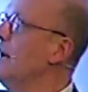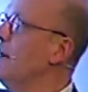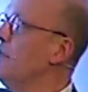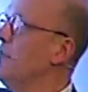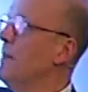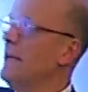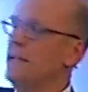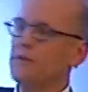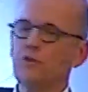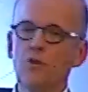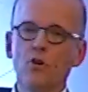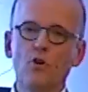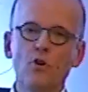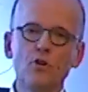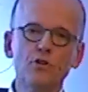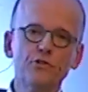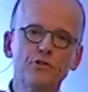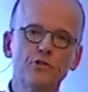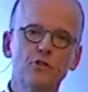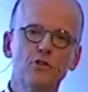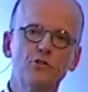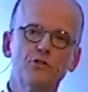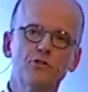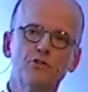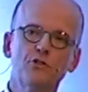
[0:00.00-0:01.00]
But it's
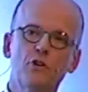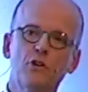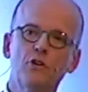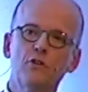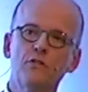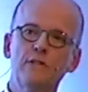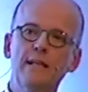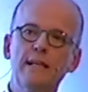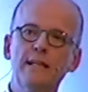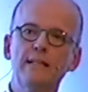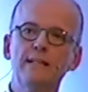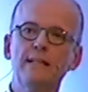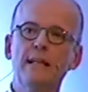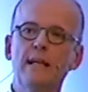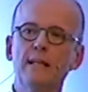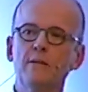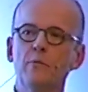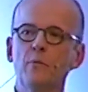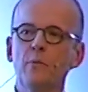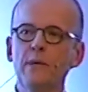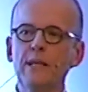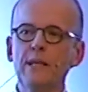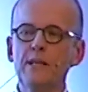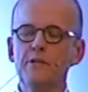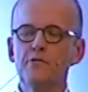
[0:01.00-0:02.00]
also sort of then
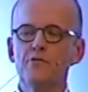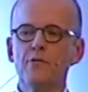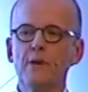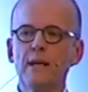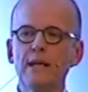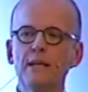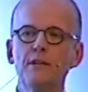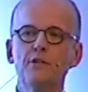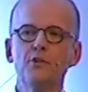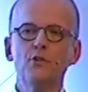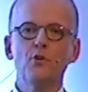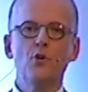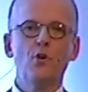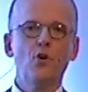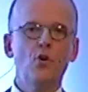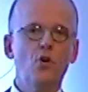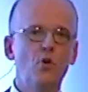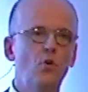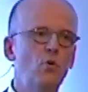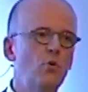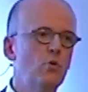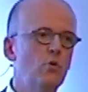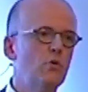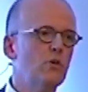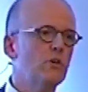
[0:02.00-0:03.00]
that we try to
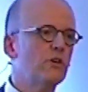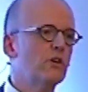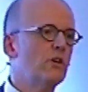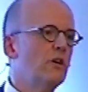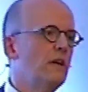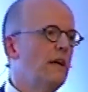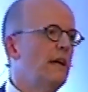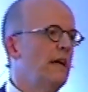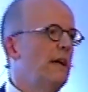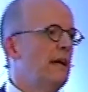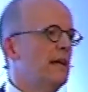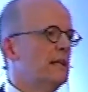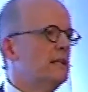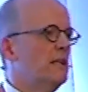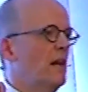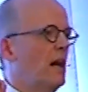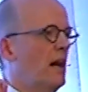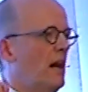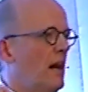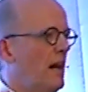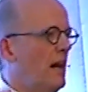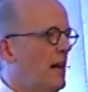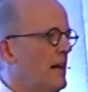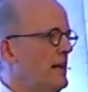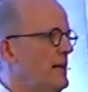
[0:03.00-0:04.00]
hold the
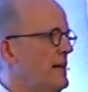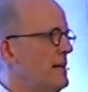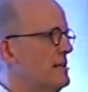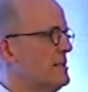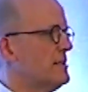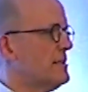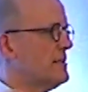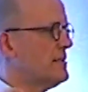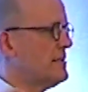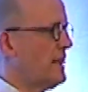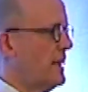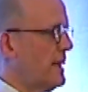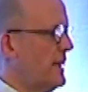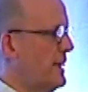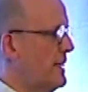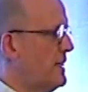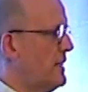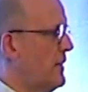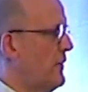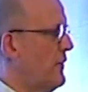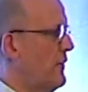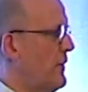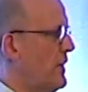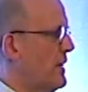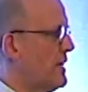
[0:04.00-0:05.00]
highest
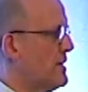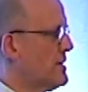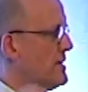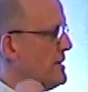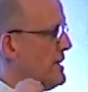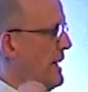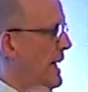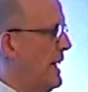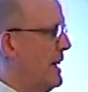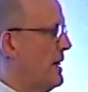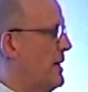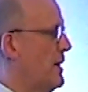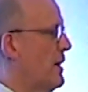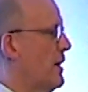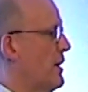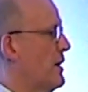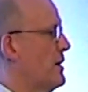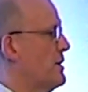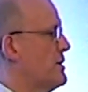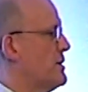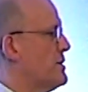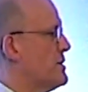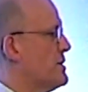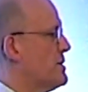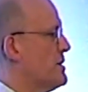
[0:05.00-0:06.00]
scientific
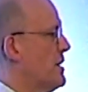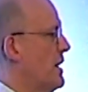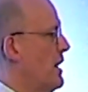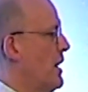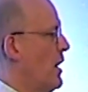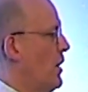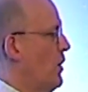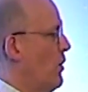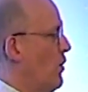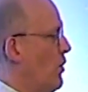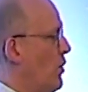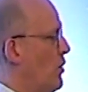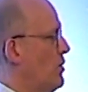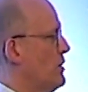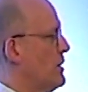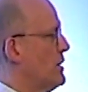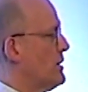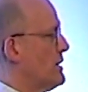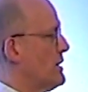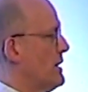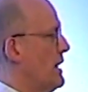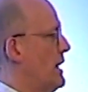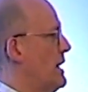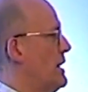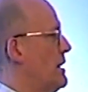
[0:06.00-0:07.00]
standards all the
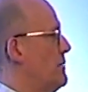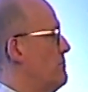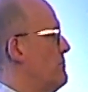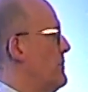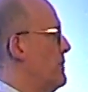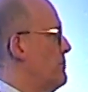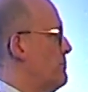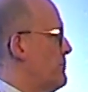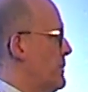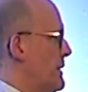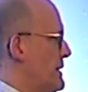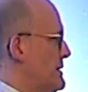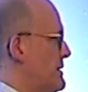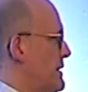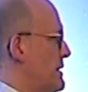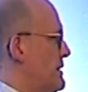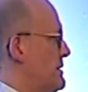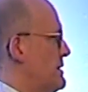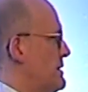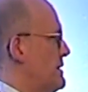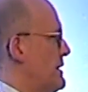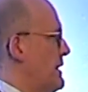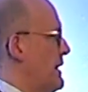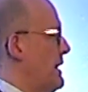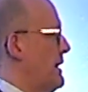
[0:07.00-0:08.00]
time
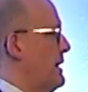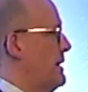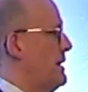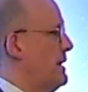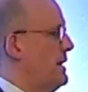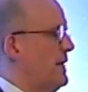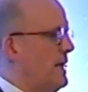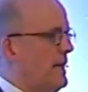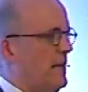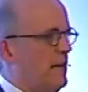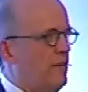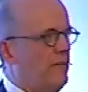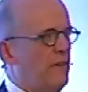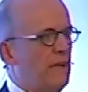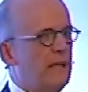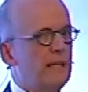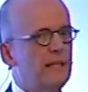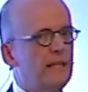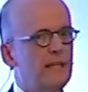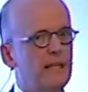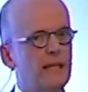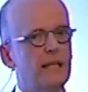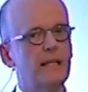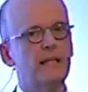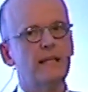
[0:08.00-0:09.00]
present in
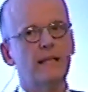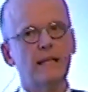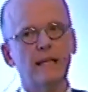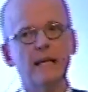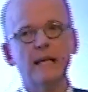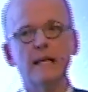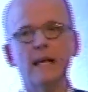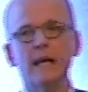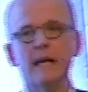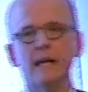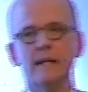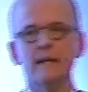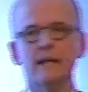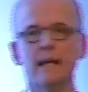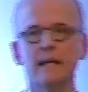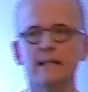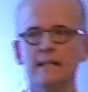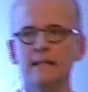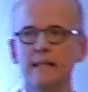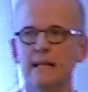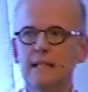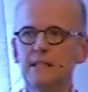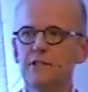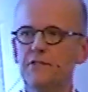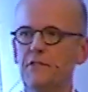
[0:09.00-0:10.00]
VTT,
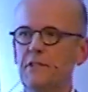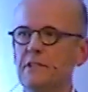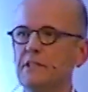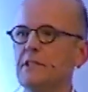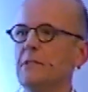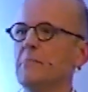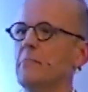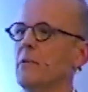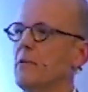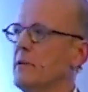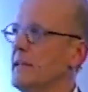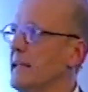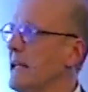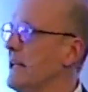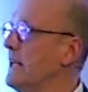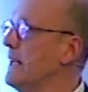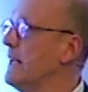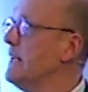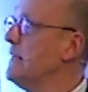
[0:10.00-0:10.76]
and that's visible then